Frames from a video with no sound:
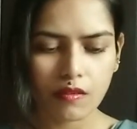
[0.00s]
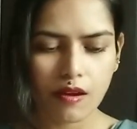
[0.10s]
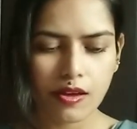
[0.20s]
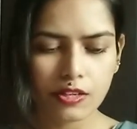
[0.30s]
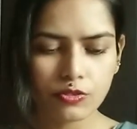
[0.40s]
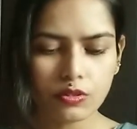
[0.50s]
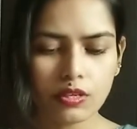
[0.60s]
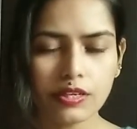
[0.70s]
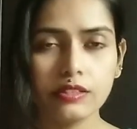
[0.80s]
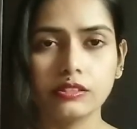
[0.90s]
I actually
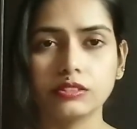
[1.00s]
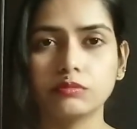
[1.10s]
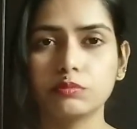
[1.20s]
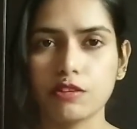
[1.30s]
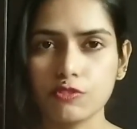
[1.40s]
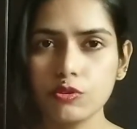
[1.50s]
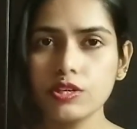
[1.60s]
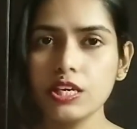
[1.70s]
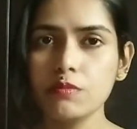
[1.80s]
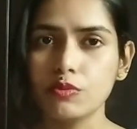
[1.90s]
like buffalo
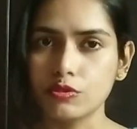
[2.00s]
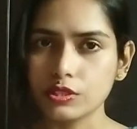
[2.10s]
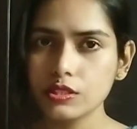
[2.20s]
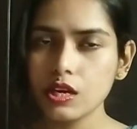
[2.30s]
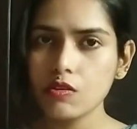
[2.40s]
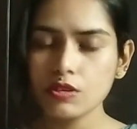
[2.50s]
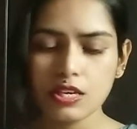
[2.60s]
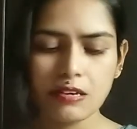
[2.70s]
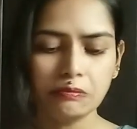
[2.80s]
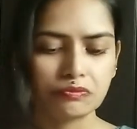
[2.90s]
ghee more than cow
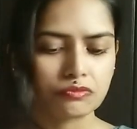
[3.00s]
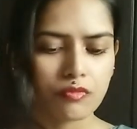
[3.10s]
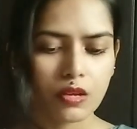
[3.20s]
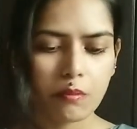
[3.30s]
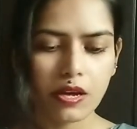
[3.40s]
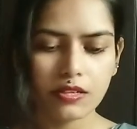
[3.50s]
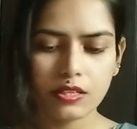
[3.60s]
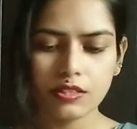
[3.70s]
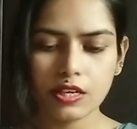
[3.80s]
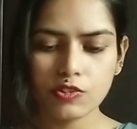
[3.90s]
ghee, but
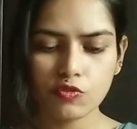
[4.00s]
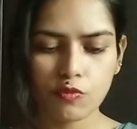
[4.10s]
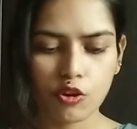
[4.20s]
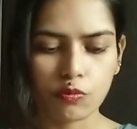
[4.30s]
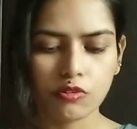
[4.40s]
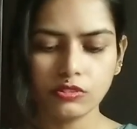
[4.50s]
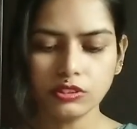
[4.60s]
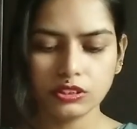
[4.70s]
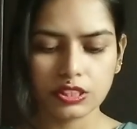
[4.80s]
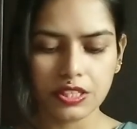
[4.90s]
in case of
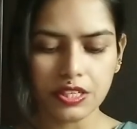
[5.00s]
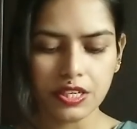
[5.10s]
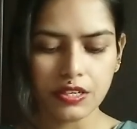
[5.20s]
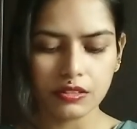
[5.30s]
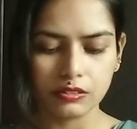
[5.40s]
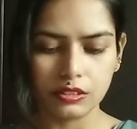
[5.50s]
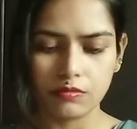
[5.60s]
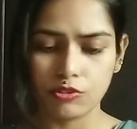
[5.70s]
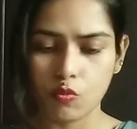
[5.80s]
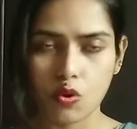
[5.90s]
popcorn, the
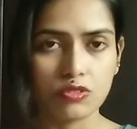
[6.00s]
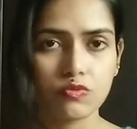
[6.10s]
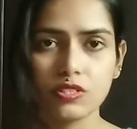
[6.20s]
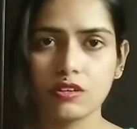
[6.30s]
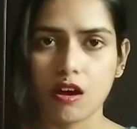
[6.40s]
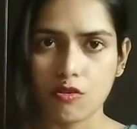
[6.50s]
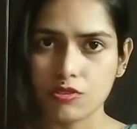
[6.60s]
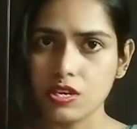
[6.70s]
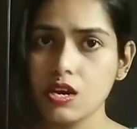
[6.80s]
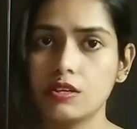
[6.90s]
ones with cow
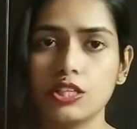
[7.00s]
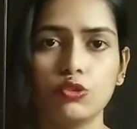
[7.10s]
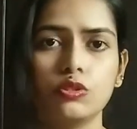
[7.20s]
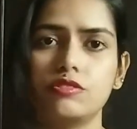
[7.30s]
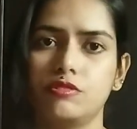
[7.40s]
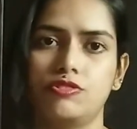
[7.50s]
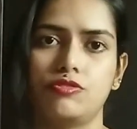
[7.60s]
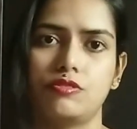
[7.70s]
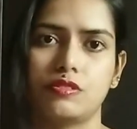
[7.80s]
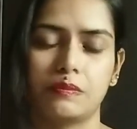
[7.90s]
ghee are equally
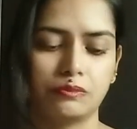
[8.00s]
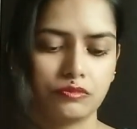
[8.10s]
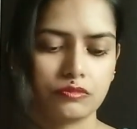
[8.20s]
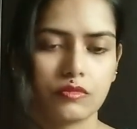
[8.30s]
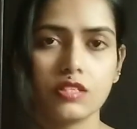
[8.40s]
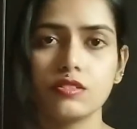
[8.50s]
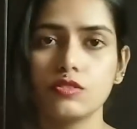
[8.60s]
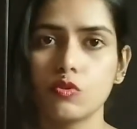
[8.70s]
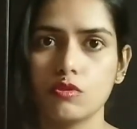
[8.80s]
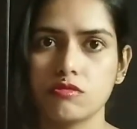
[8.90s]
delicious. This is
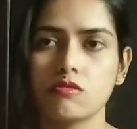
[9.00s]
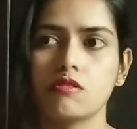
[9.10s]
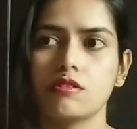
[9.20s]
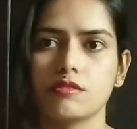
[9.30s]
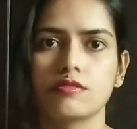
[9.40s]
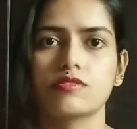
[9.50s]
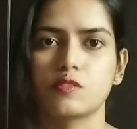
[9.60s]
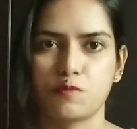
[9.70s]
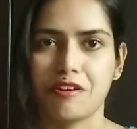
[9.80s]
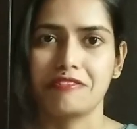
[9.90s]
also another
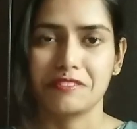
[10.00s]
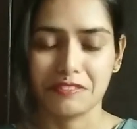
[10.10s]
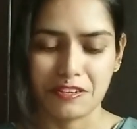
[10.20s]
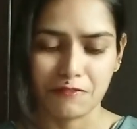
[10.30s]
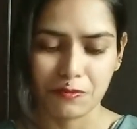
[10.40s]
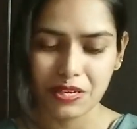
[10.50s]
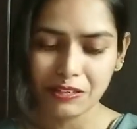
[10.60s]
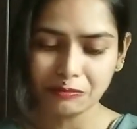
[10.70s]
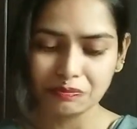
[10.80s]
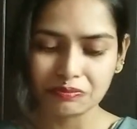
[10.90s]
surprising thing for me.
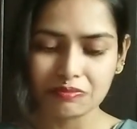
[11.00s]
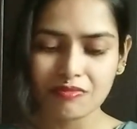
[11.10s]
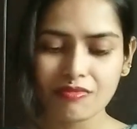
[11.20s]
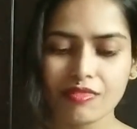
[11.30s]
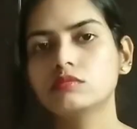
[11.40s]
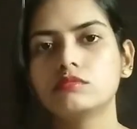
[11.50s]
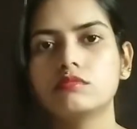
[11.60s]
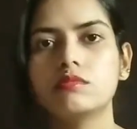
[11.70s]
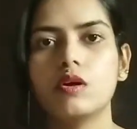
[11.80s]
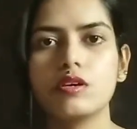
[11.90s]

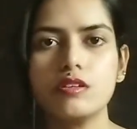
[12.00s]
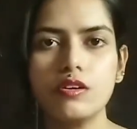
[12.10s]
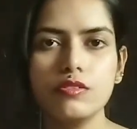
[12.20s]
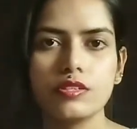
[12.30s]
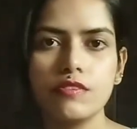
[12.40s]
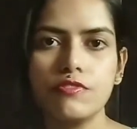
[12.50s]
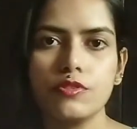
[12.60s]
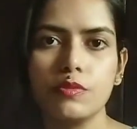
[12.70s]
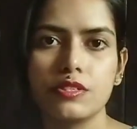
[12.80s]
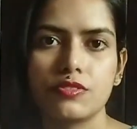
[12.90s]
Okay, now it's time for the
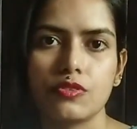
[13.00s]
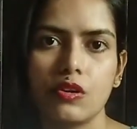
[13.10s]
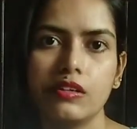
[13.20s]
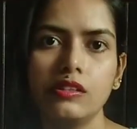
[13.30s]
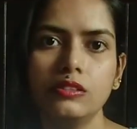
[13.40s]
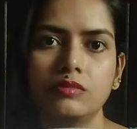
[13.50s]
mustard oil.